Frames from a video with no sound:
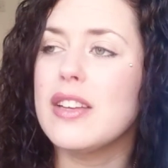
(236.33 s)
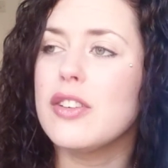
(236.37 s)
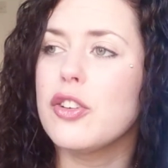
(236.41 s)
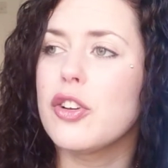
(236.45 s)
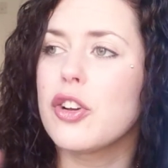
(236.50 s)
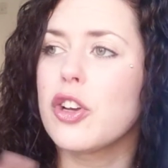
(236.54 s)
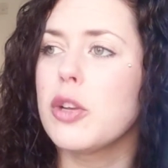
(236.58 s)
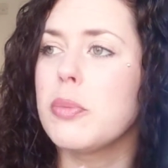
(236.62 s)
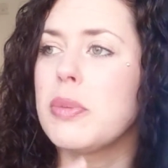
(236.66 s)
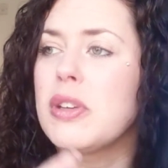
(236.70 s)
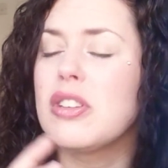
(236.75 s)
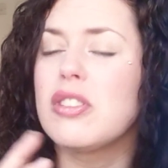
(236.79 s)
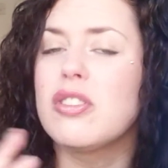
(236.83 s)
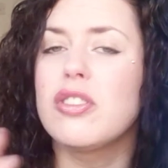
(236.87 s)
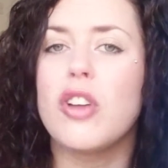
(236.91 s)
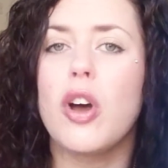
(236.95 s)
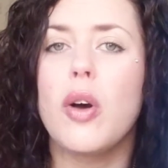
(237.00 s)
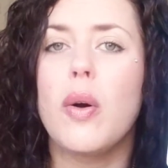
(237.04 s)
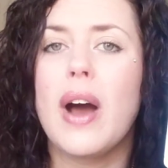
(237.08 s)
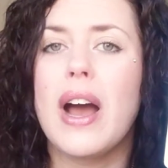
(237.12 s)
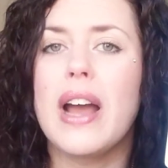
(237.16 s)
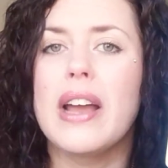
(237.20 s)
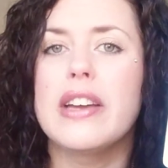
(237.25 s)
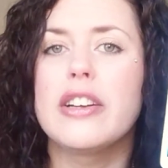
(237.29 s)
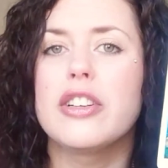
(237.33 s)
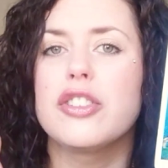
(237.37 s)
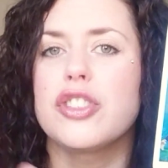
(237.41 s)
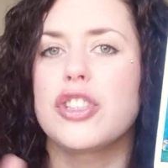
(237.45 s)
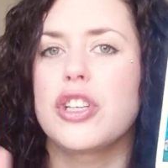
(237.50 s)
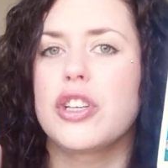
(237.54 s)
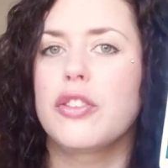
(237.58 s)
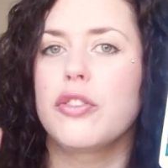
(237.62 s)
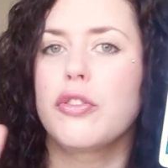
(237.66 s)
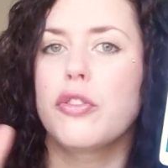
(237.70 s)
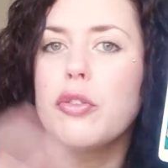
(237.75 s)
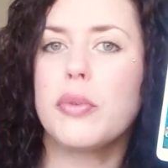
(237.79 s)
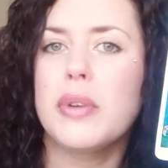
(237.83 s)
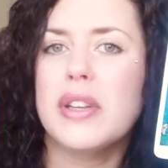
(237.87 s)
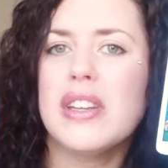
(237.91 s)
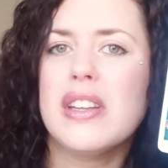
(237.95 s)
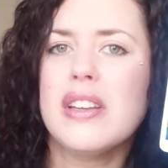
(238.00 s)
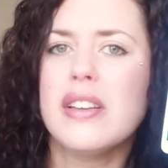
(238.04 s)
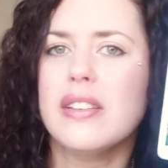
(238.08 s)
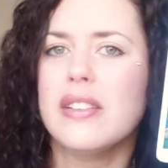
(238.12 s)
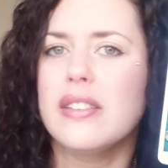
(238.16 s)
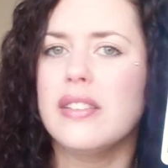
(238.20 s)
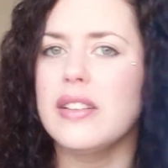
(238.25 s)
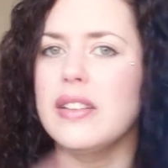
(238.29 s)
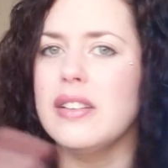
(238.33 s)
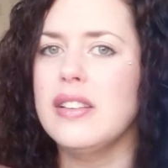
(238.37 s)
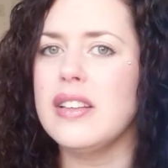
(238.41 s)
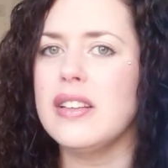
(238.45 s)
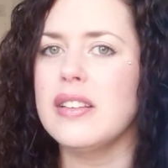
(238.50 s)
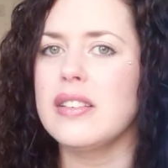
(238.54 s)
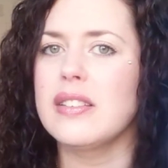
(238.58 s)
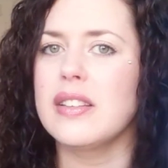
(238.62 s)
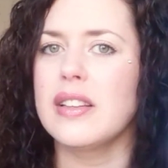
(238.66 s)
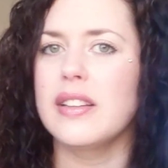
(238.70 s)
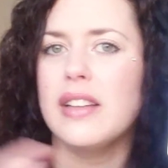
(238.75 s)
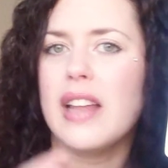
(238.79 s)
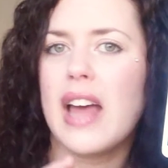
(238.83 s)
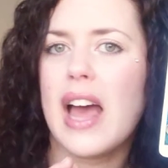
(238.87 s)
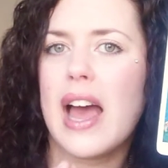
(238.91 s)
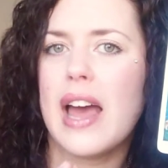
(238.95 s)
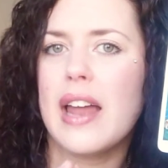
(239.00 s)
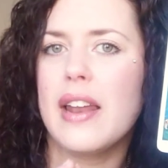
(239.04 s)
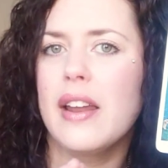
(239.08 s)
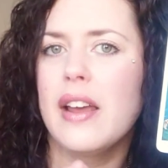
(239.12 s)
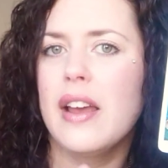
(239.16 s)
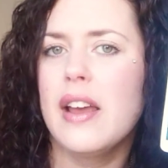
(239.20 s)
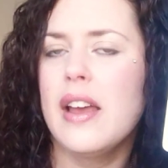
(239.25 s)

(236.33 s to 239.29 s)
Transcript: You're going to be so high energy. You're doing this and this and that,